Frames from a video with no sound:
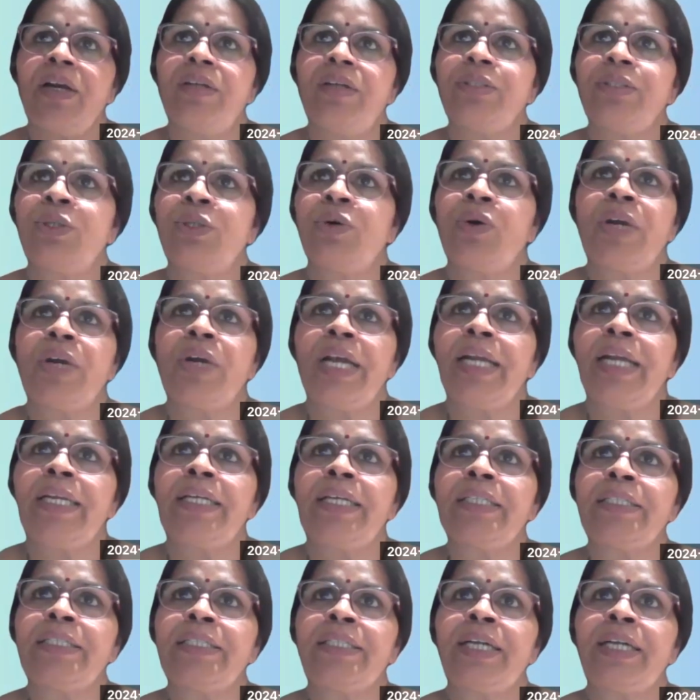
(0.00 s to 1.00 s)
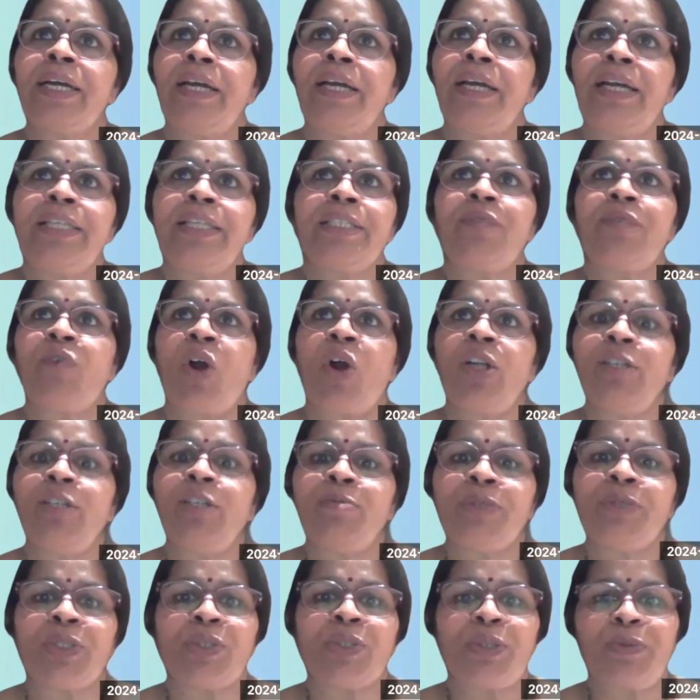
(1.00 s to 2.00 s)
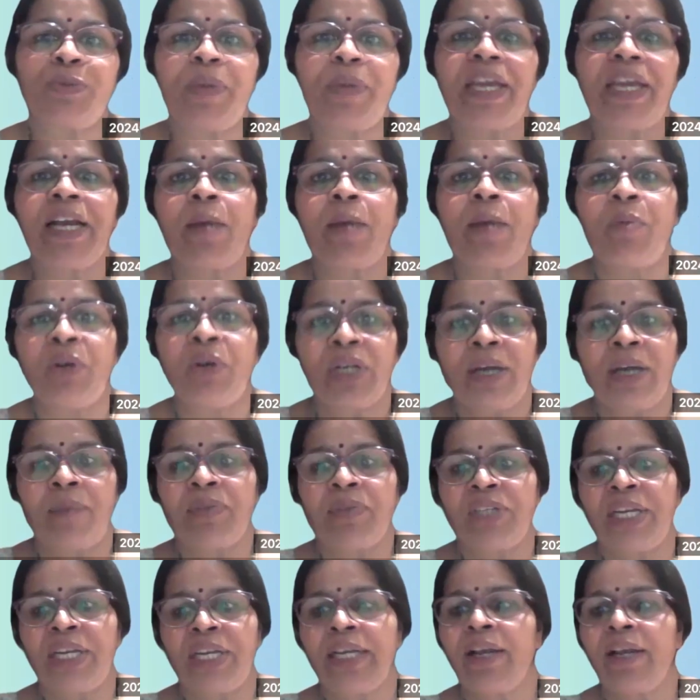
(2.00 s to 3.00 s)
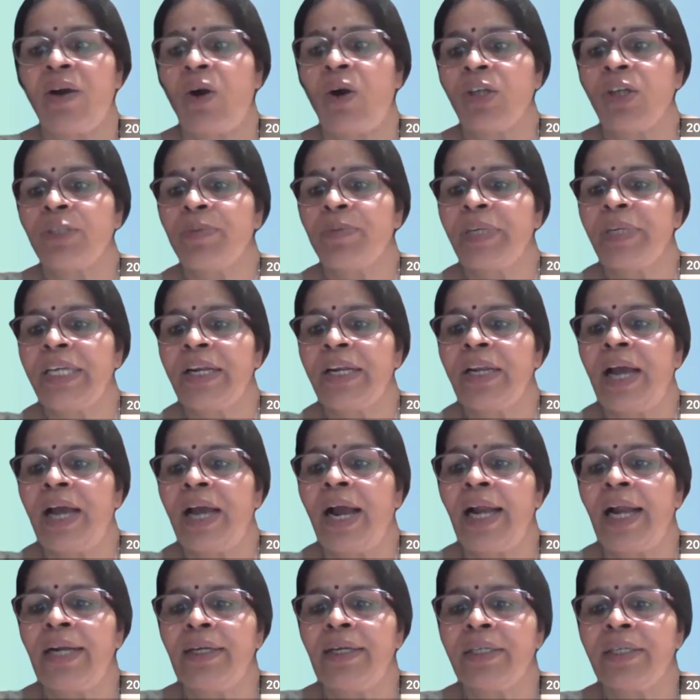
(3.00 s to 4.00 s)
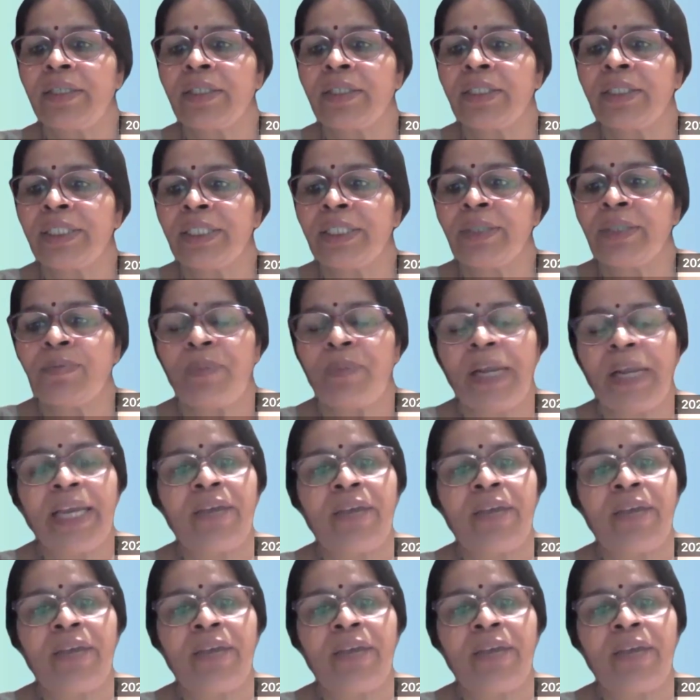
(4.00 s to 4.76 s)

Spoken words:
So it's a volumes to speak about commissioning a hospital, and nurses play a